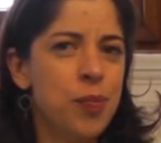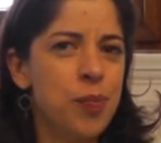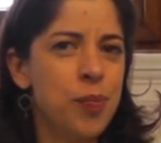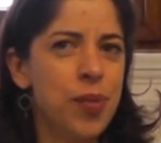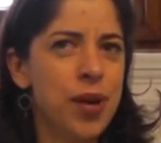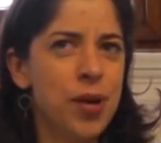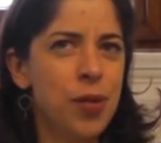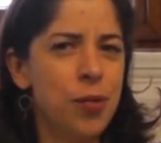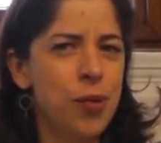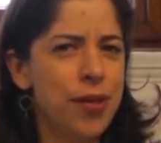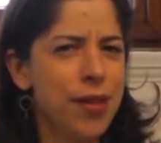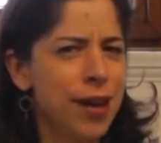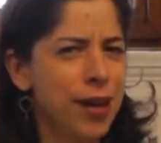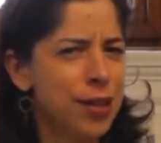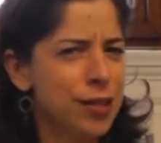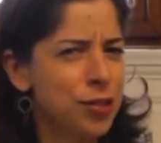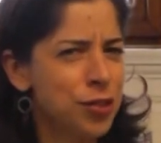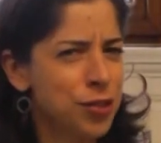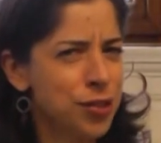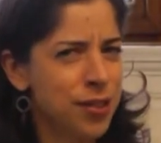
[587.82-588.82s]
But without
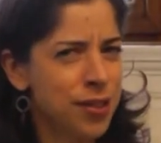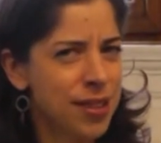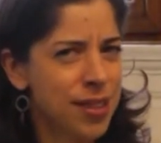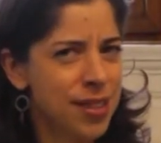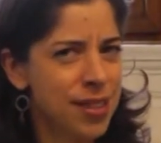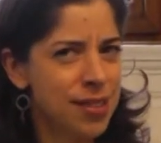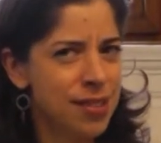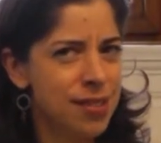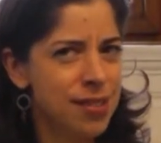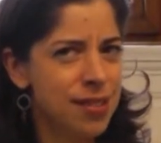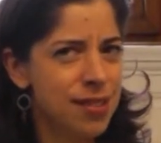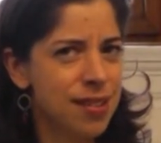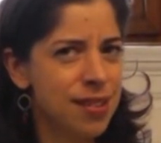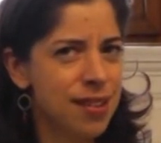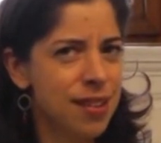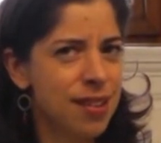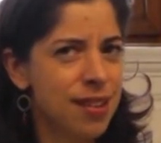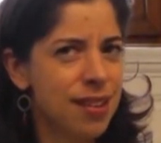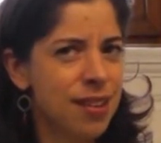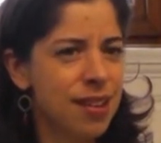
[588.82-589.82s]
insurance,
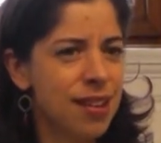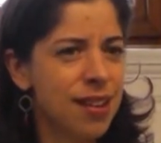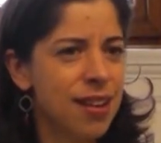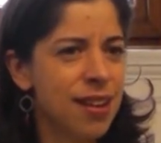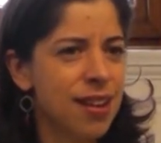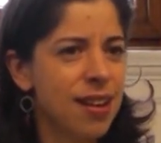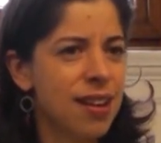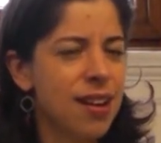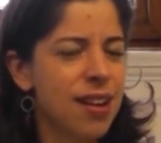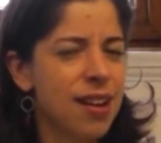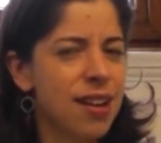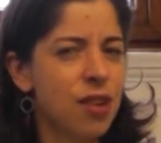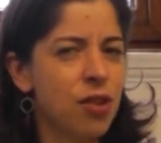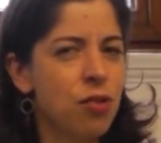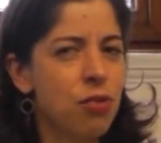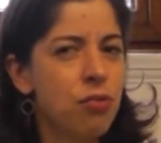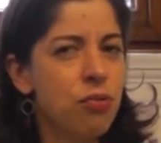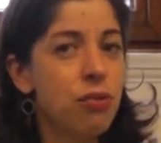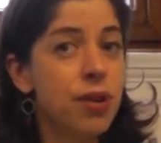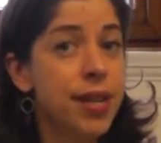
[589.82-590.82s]
I
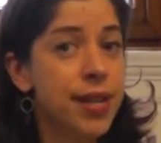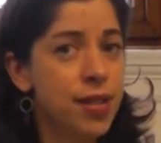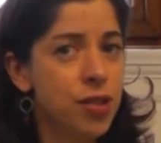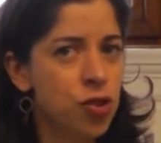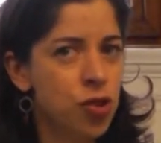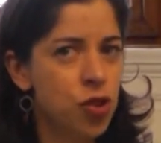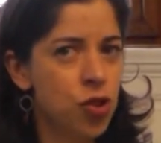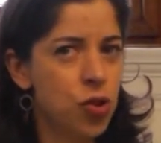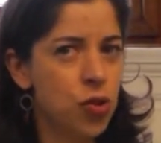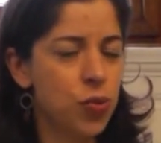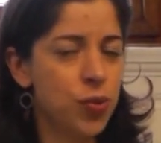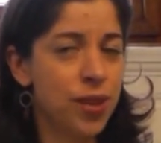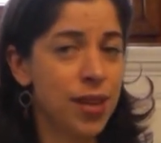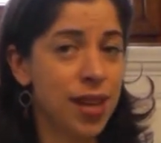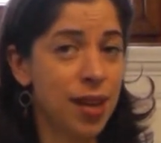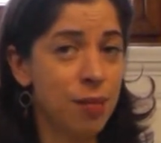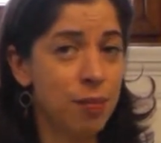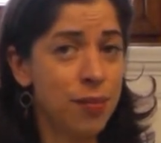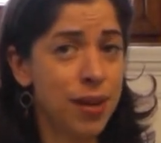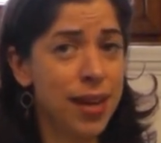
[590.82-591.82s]
cringe when
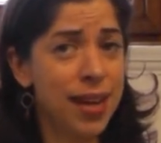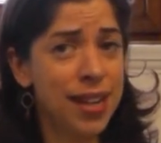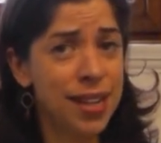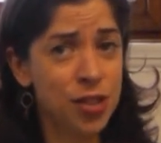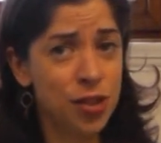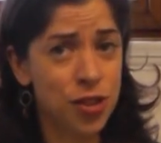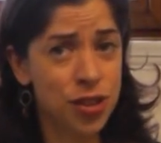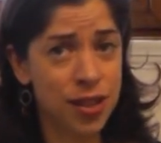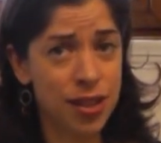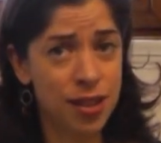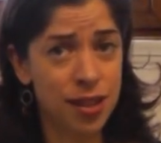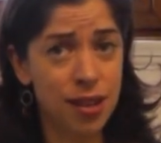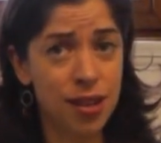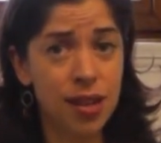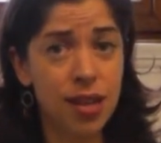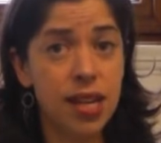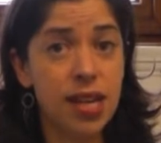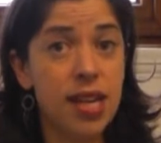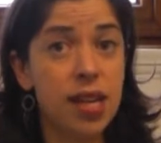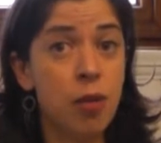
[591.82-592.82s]
that patient
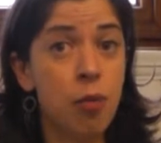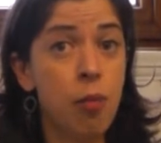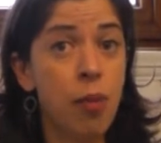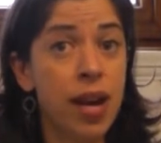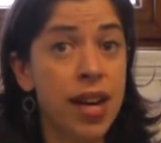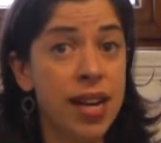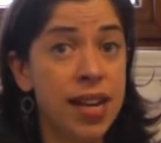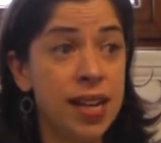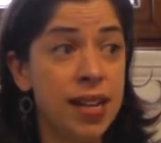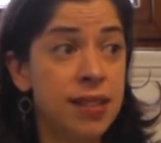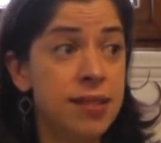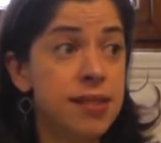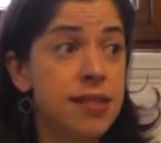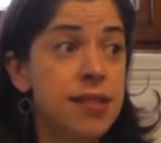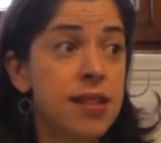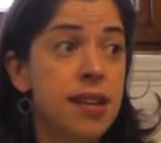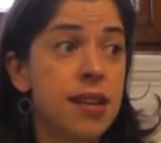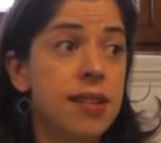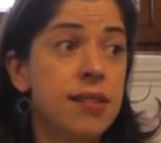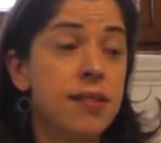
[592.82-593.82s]
in pain
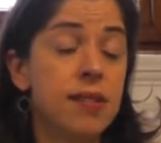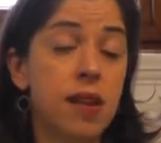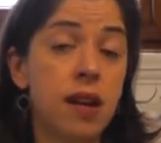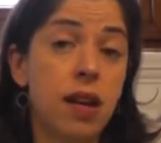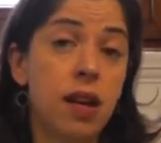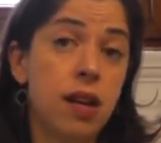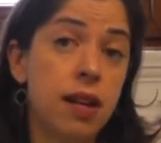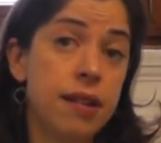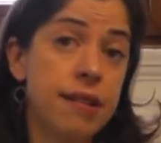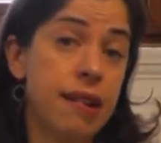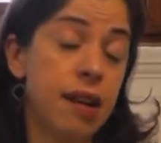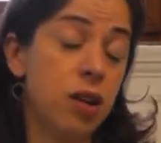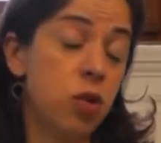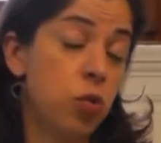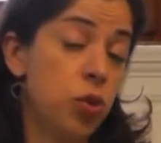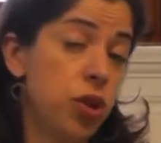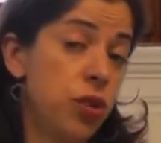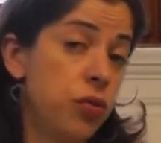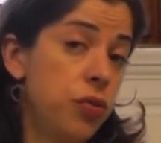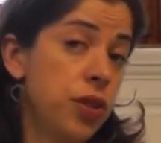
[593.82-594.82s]
says, "Doc,
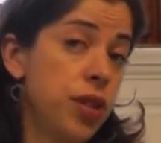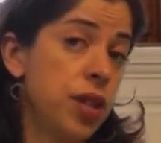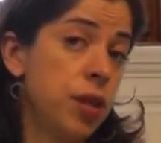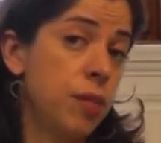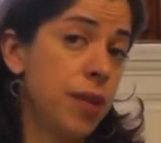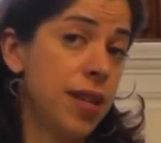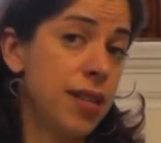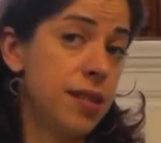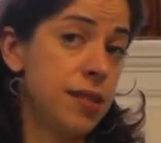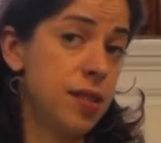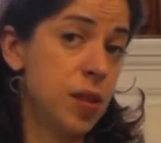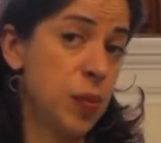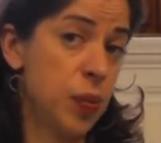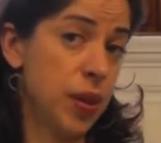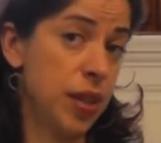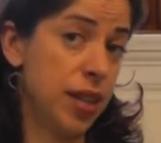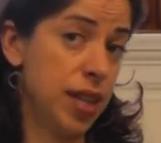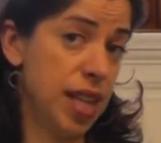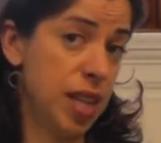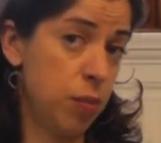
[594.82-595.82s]
will you fill in my
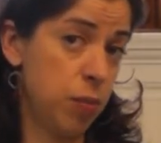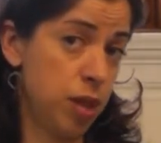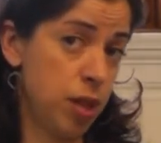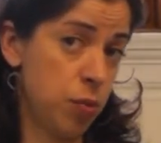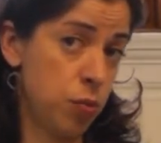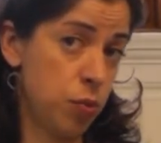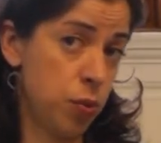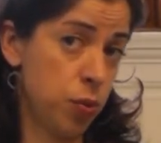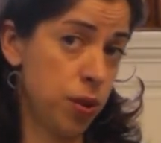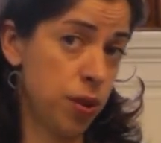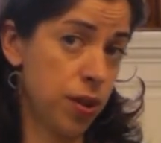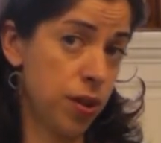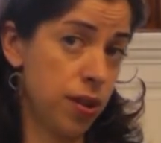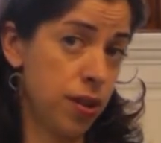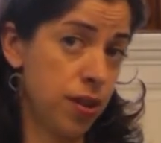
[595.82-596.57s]
disability paperwork?"